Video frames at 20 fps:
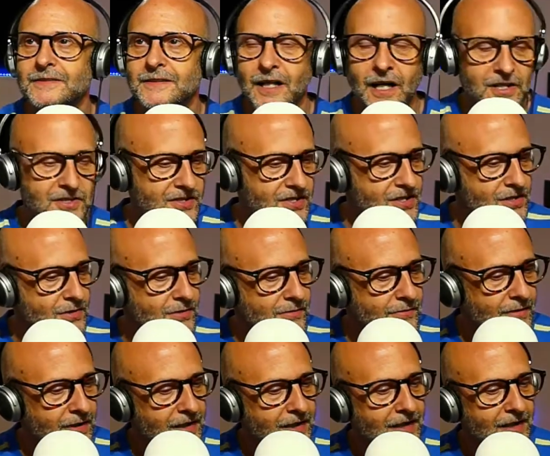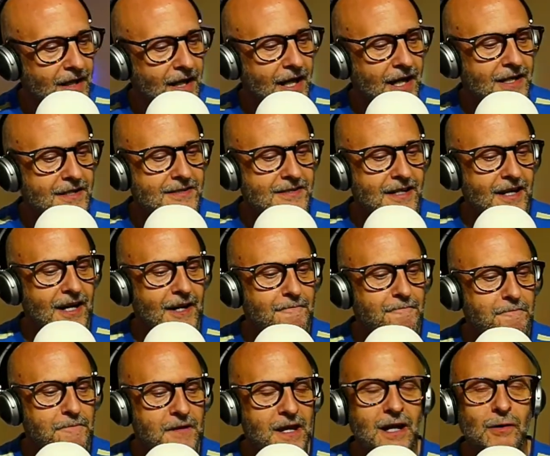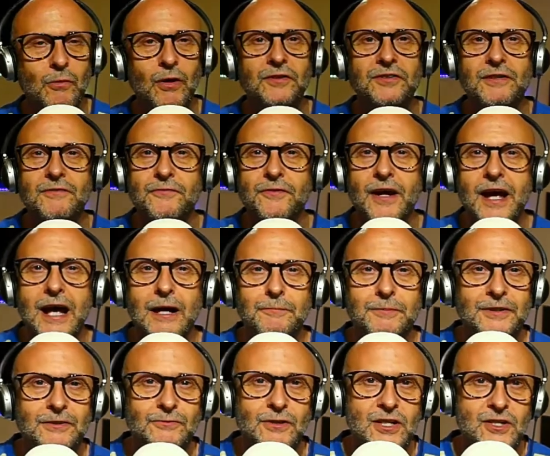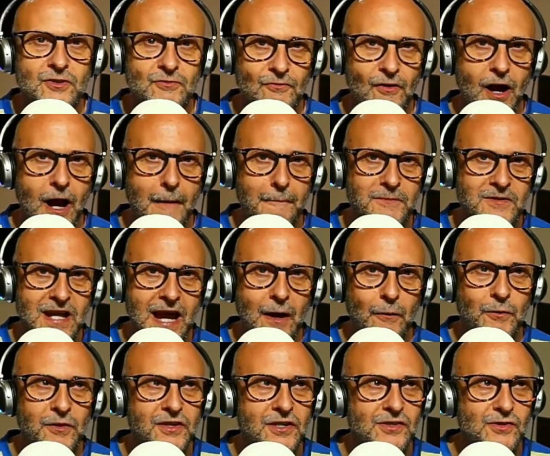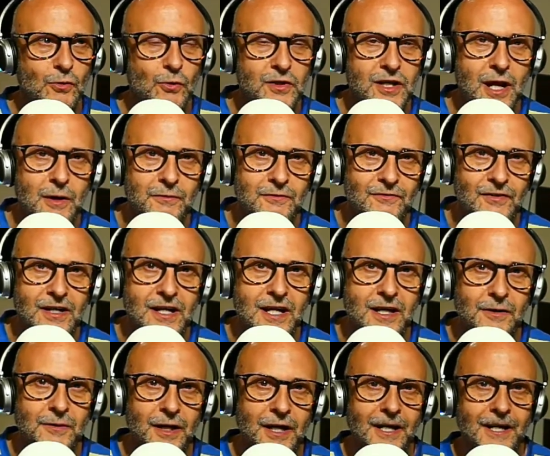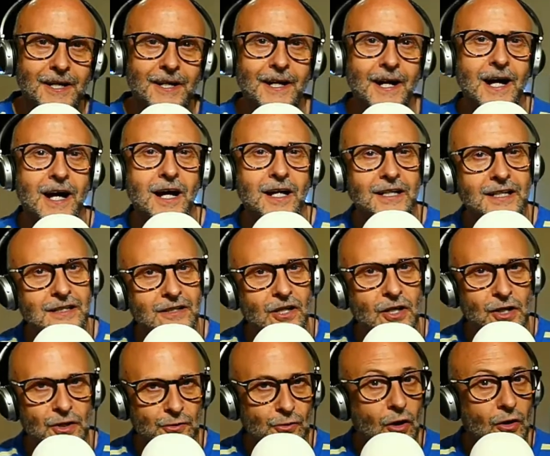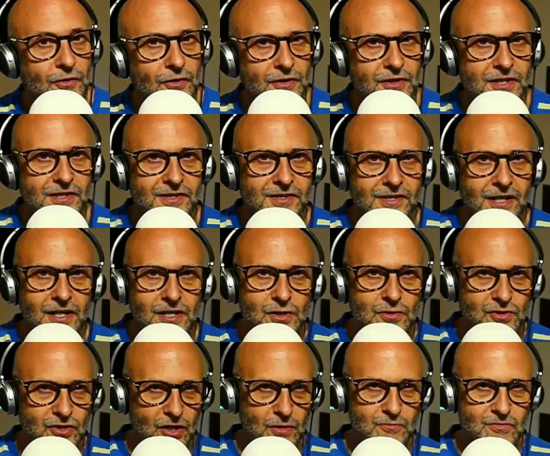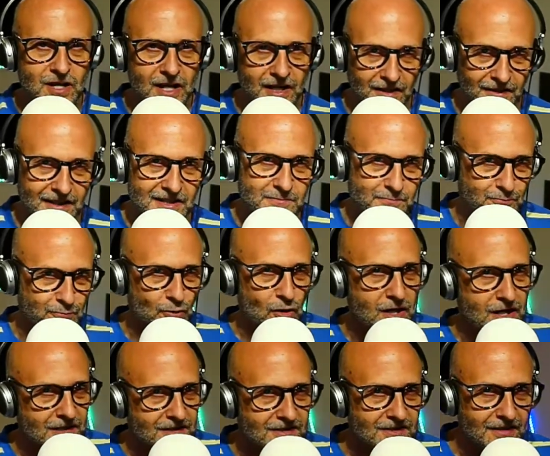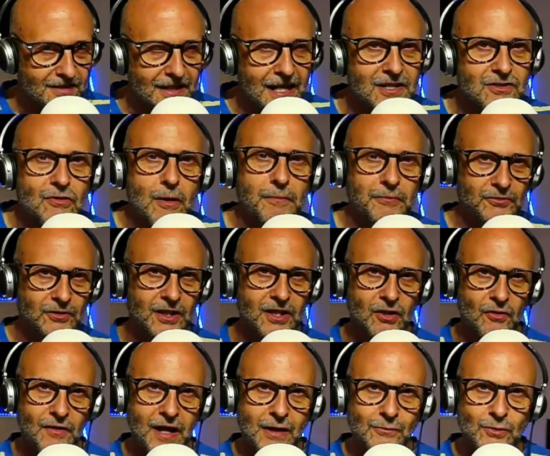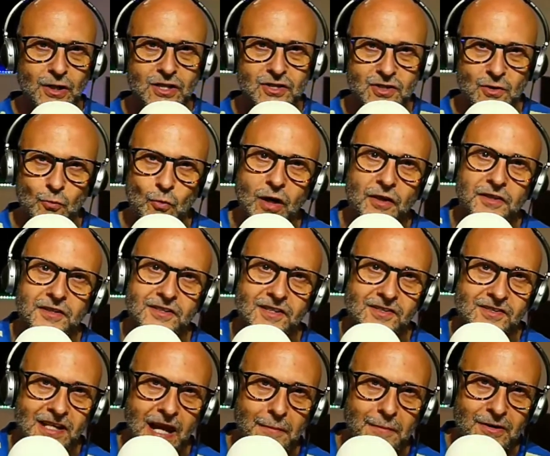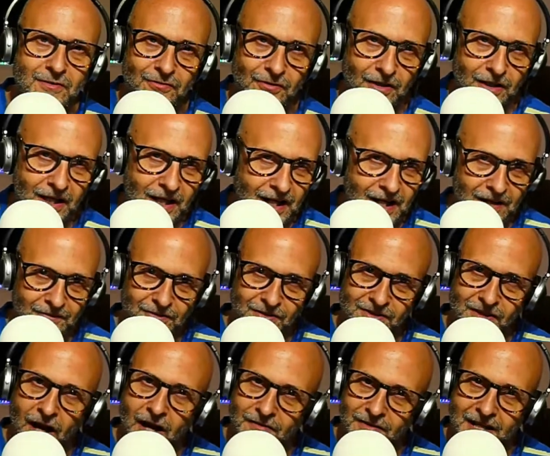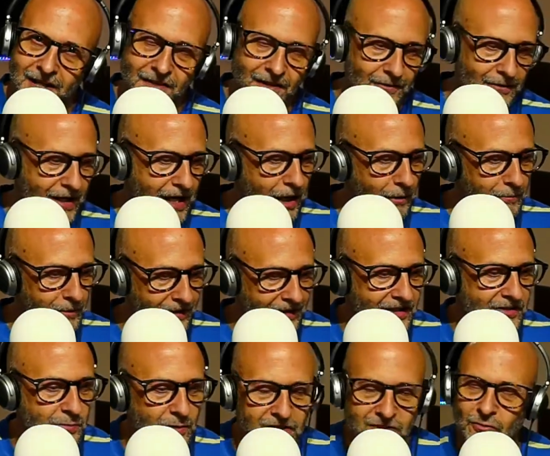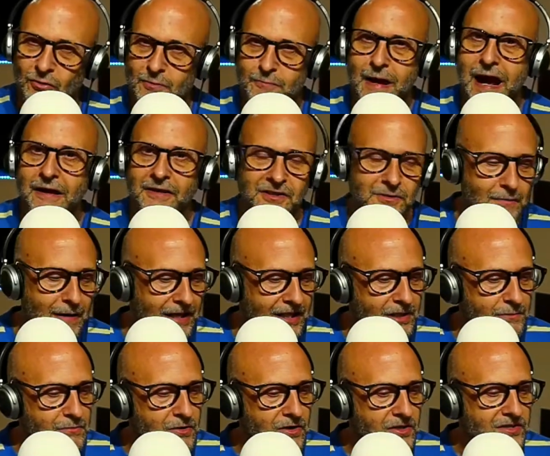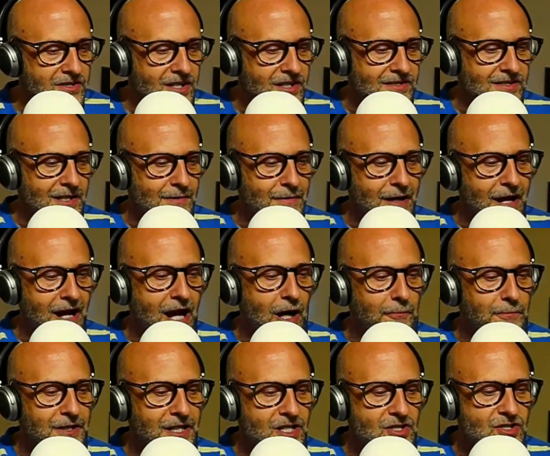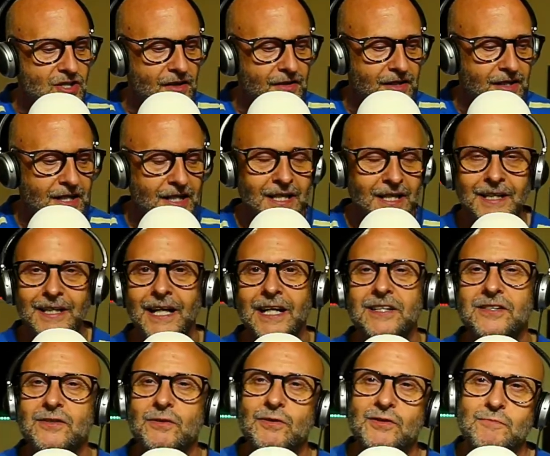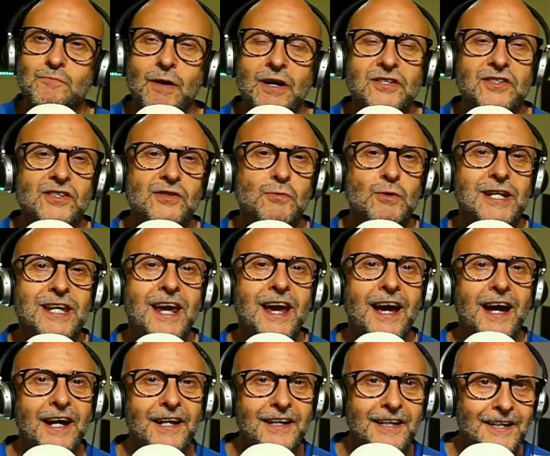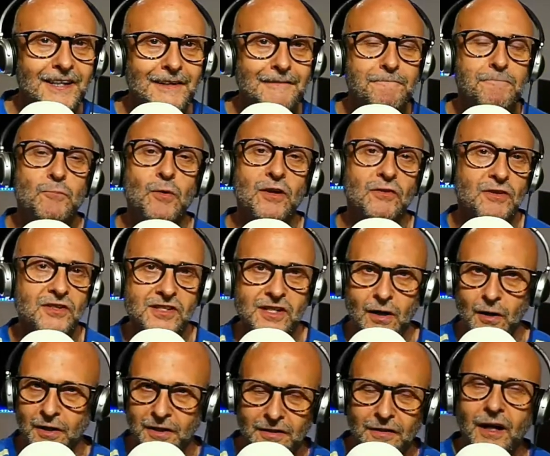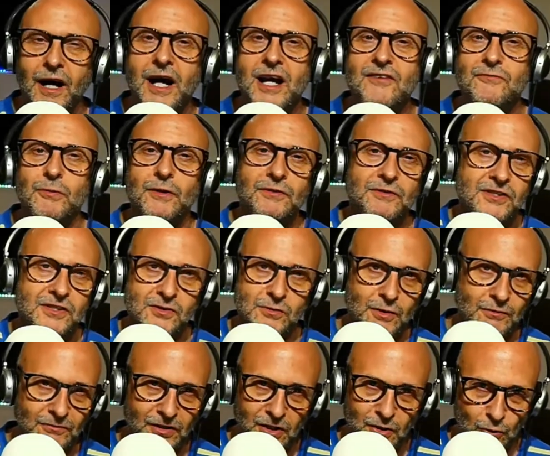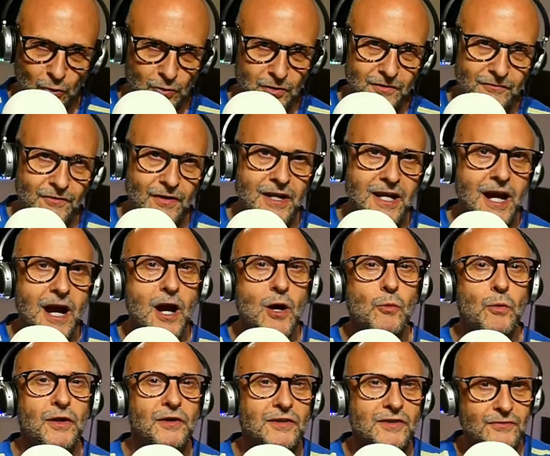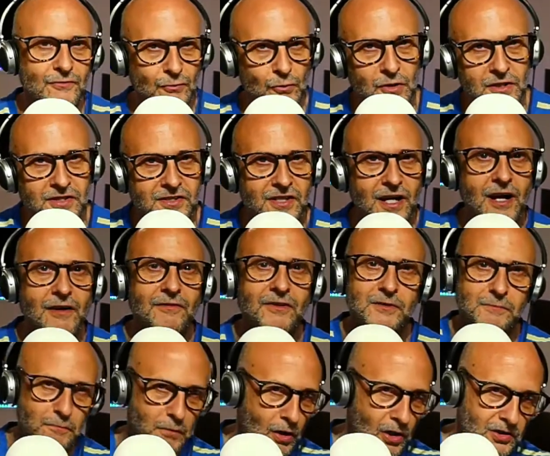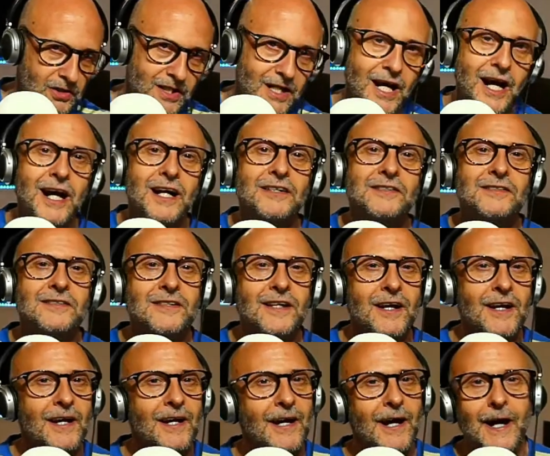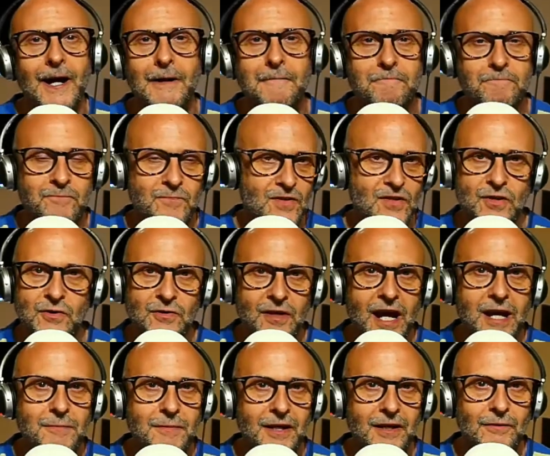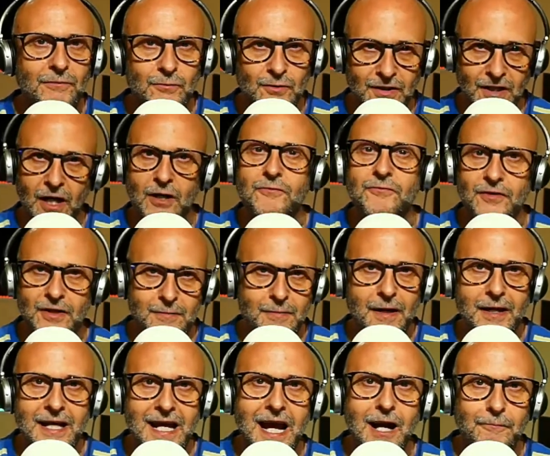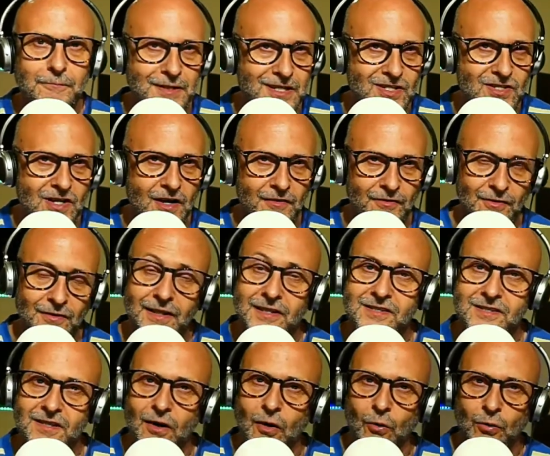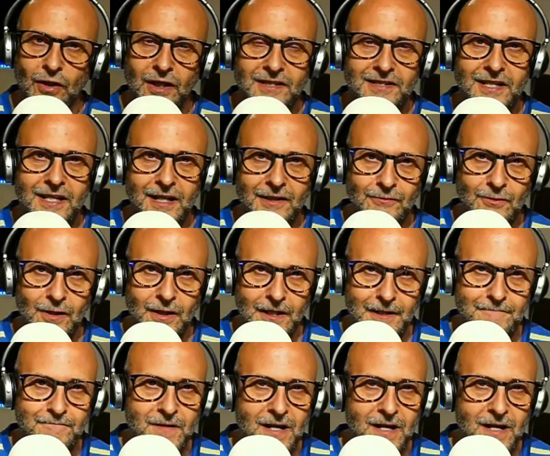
Hi to you. And well done for helping Rich Vibes out with his audio and video a little earlier on his YouTube channel. That's brilliant. Glad you're up and running on that, Rich, and well done to Sammy for diving in there and helping. That's what it's all about. It's about community, isn't it? About helping each other do as much as we can, whether it's going live, whether it's doing recorded video, whether it's voiceovers, podcasts, you name it. We'll hopefully be able to help each other, and that's the whole idea, really.